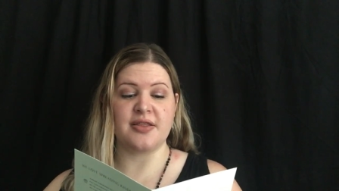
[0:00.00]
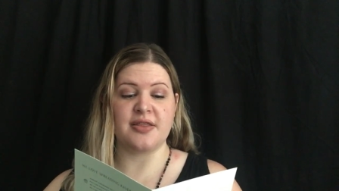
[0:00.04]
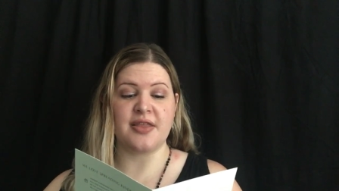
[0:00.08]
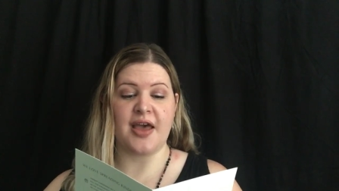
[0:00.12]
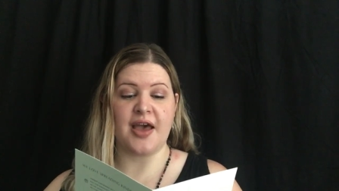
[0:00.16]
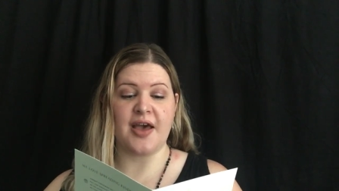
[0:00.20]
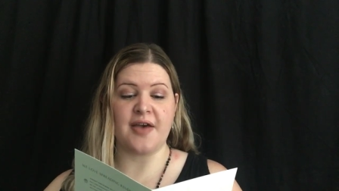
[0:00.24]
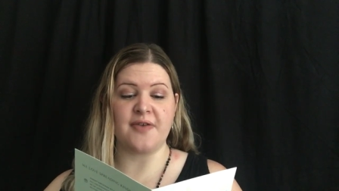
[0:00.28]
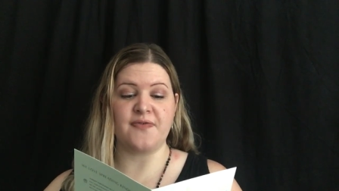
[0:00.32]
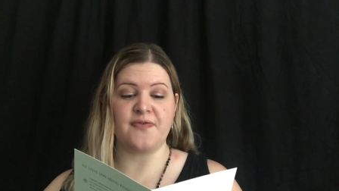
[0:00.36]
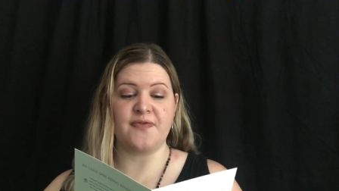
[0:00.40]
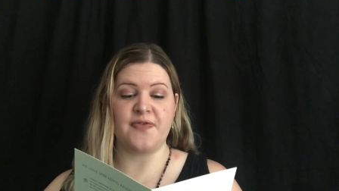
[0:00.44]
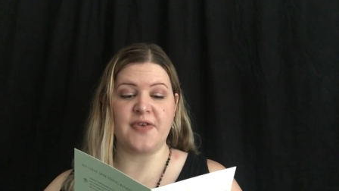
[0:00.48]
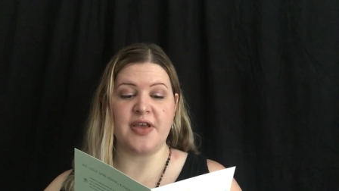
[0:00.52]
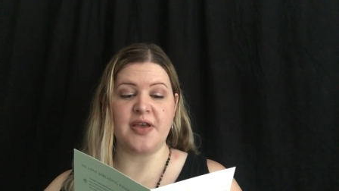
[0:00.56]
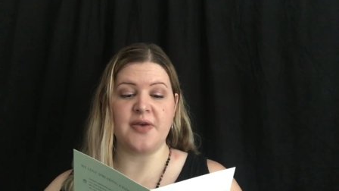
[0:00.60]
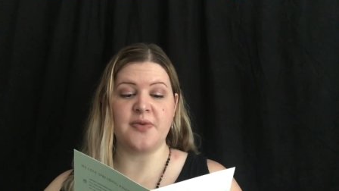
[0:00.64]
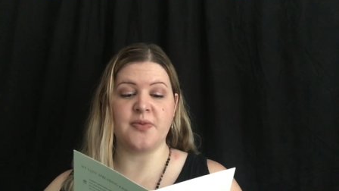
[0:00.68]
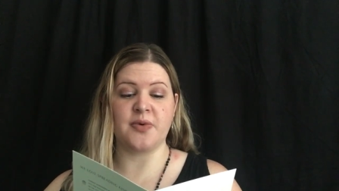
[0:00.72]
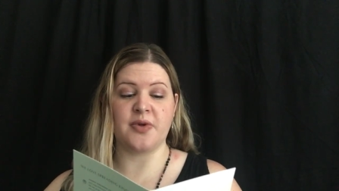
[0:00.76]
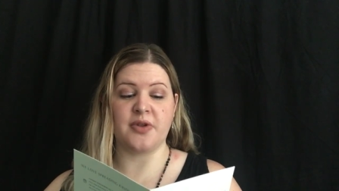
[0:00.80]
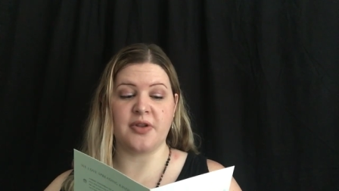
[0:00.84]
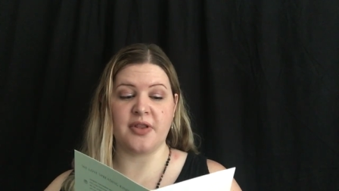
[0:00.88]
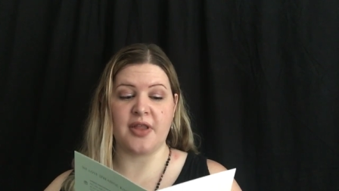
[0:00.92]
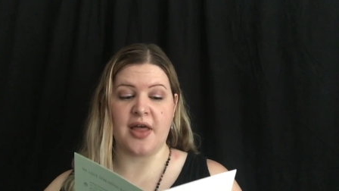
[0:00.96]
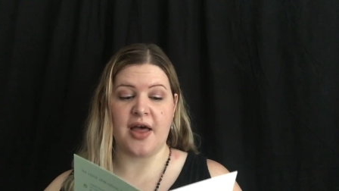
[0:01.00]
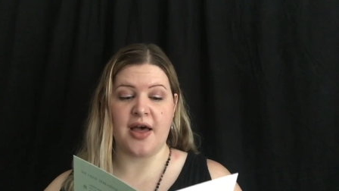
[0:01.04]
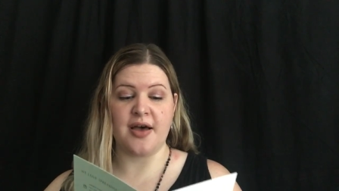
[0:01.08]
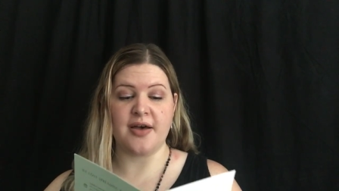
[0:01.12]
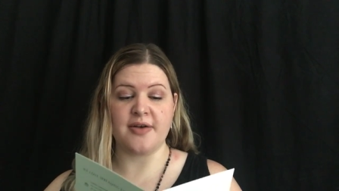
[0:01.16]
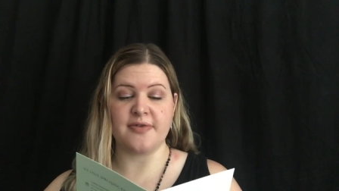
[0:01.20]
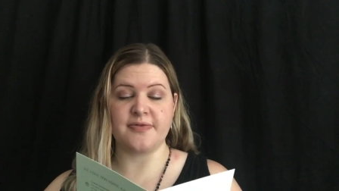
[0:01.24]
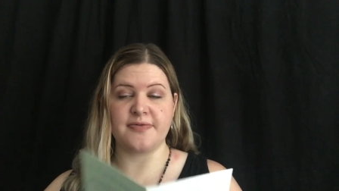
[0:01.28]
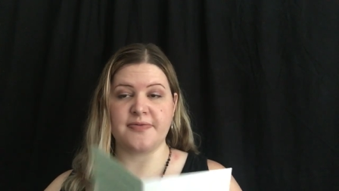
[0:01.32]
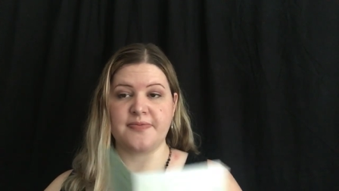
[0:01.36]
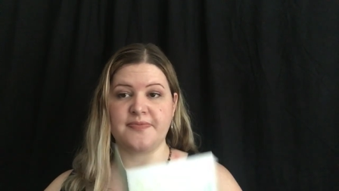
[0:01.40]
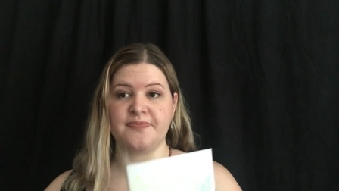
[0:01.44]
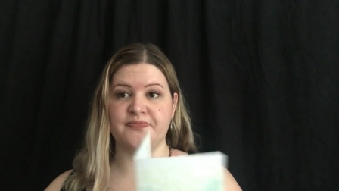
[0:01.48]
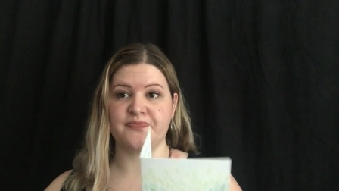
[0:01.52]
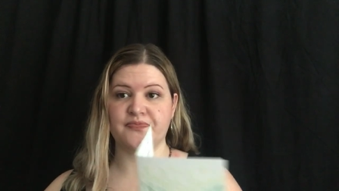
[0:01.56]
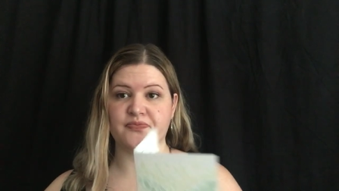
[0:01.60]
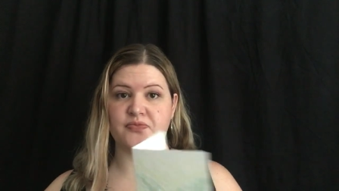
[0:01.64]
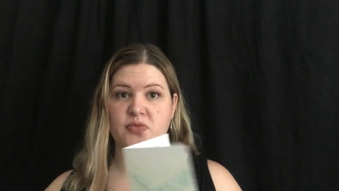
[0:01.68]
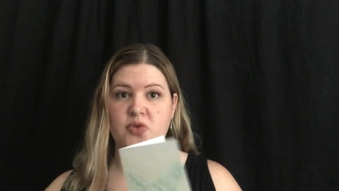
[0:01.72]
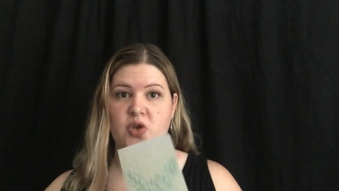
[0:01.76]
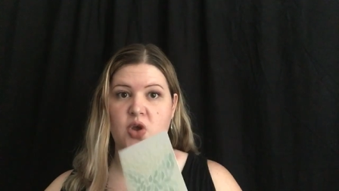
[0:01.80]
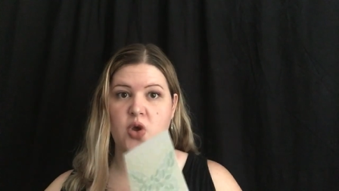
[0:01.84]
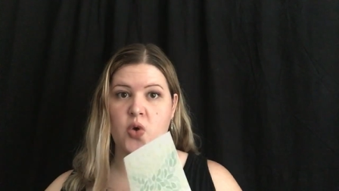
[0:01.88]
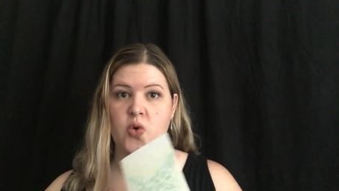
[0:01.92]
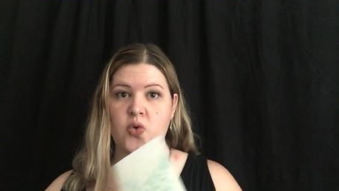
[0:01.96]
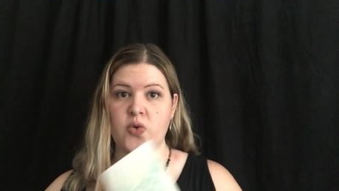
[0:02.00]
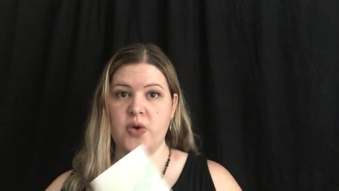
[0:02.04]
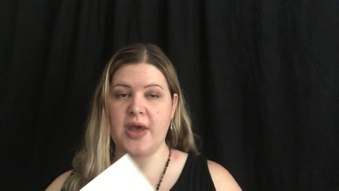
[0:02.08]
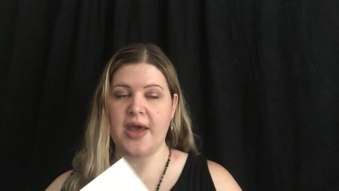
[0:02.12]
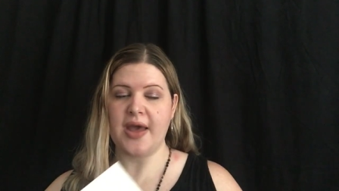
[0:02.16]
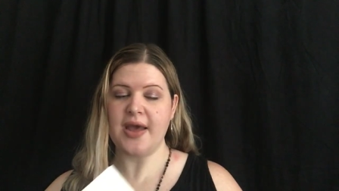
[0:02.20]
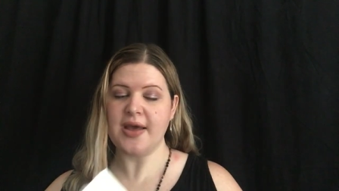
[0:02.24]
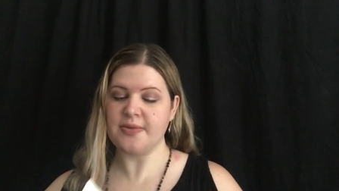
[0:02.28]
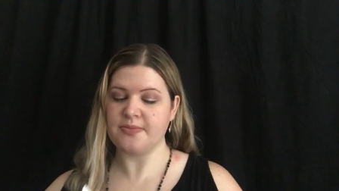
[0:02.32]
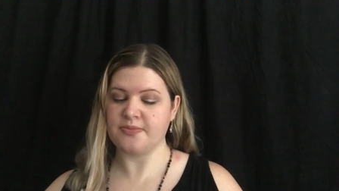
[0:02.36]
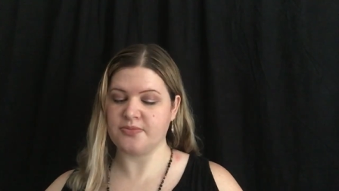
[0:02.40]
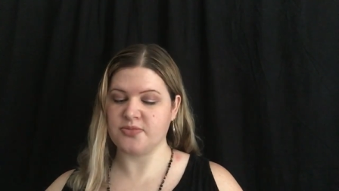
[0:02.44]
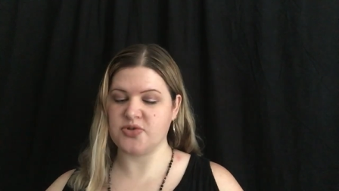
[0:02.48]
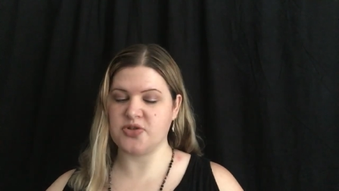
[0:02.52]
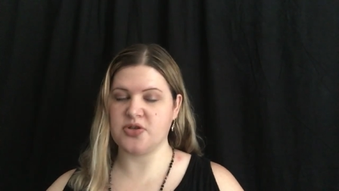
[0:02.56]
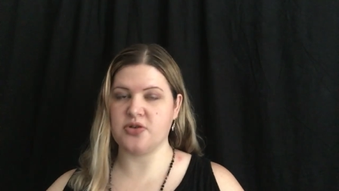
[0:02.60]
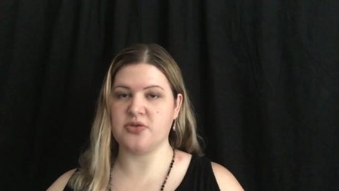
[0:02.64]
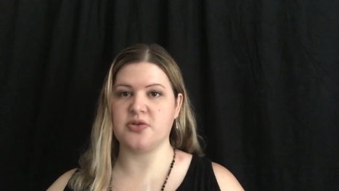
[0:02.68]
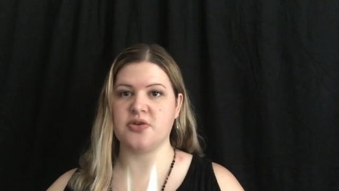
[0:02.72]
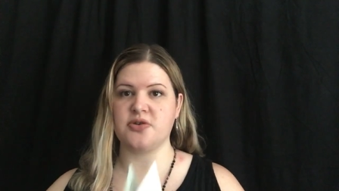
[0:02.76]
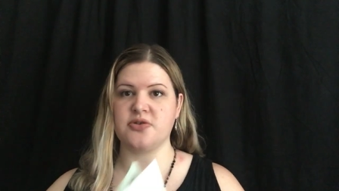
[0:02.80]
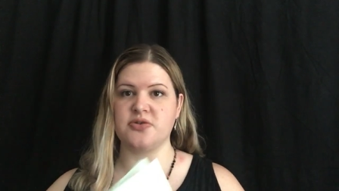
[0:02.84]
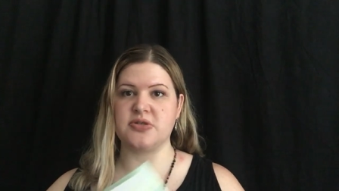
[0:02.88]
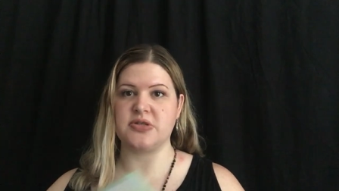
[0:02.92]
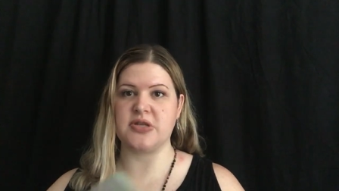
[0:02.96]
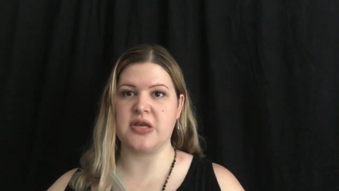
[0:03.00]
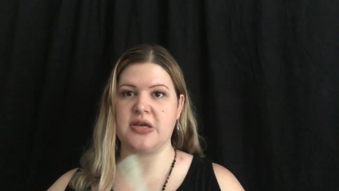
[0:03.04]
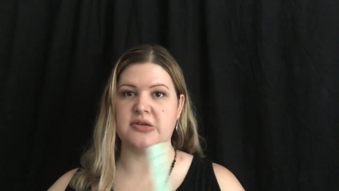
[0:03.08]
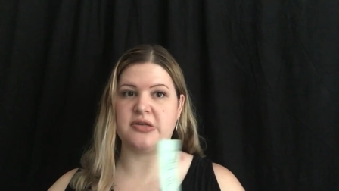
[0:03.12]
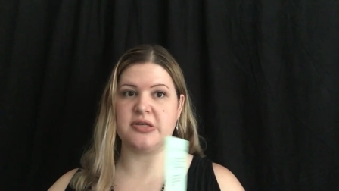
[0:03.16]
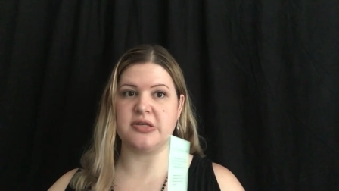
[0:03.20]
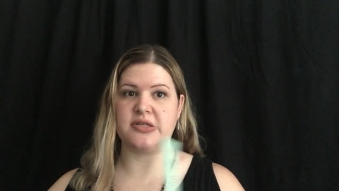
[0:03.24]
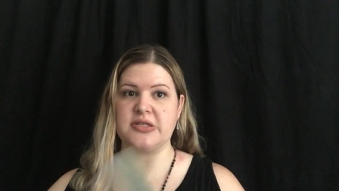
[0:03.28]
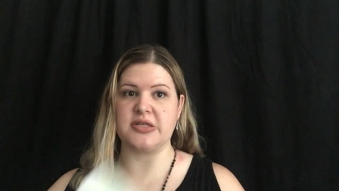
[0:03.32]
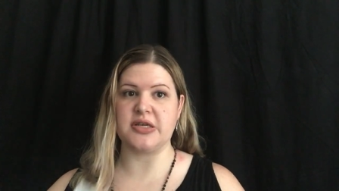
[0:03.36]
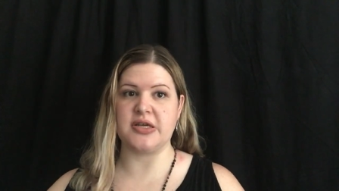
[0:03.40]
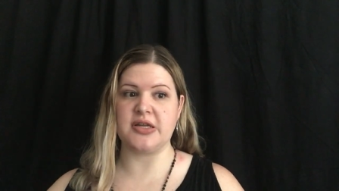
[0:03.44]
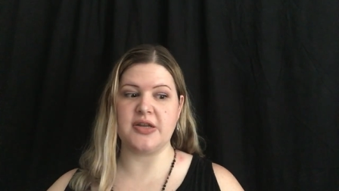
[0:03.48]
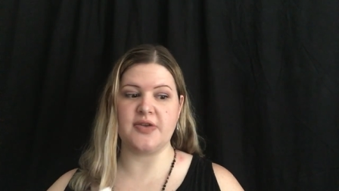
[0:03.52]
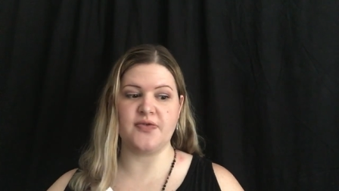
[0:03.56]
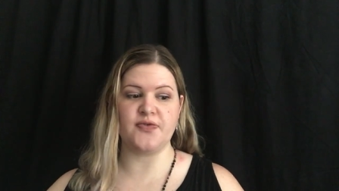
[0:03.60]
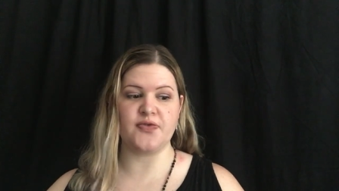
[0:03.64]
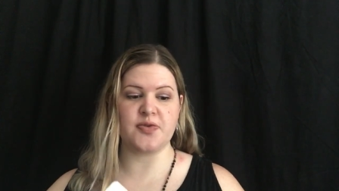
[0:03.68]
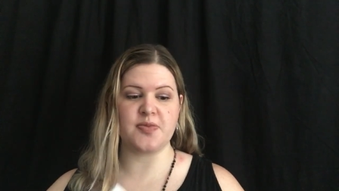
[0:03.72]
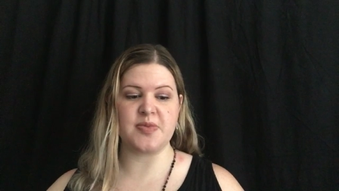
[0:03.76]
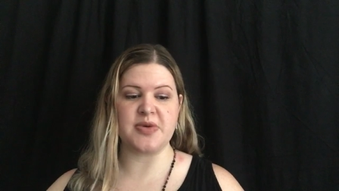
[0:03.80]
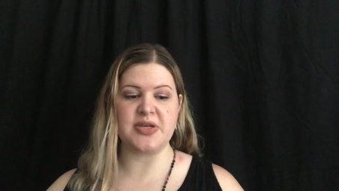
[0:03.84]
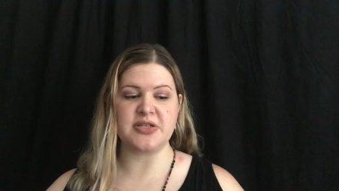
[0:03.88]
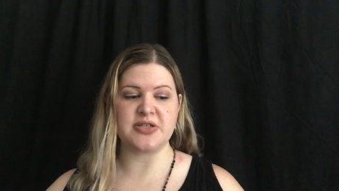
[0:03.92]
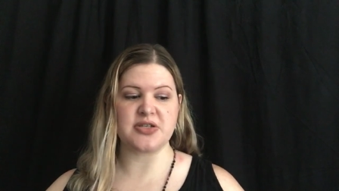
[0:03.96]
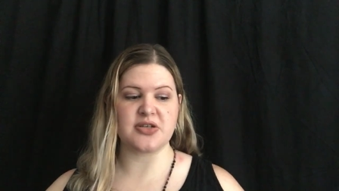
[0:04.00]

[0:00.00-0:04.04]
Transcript: that feet will love. Okay, so those sound exciting for me.